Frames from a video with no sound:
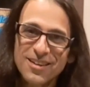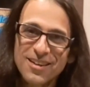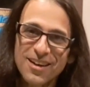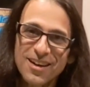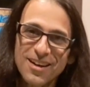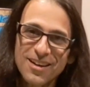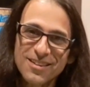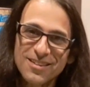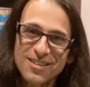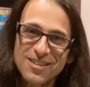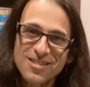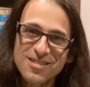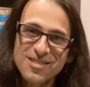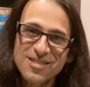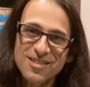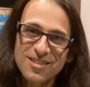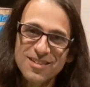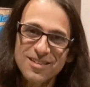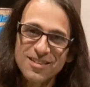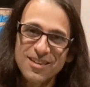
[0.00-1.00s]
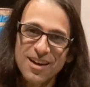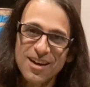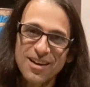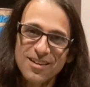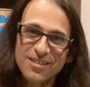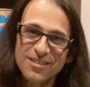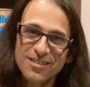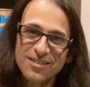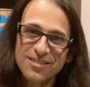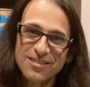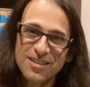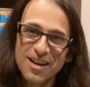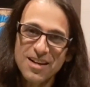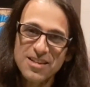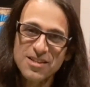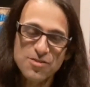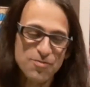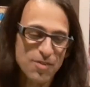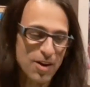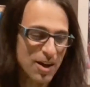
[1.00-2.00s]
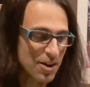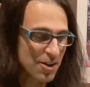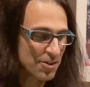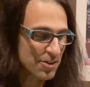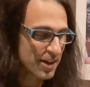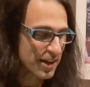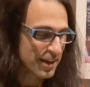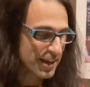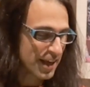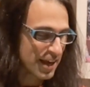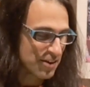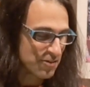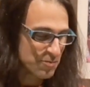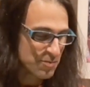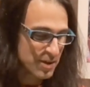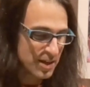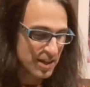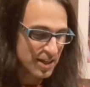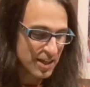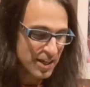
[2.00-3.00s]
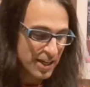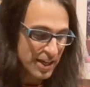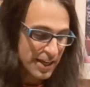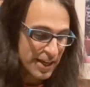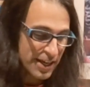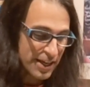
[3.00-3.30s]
this nice fellow that gave me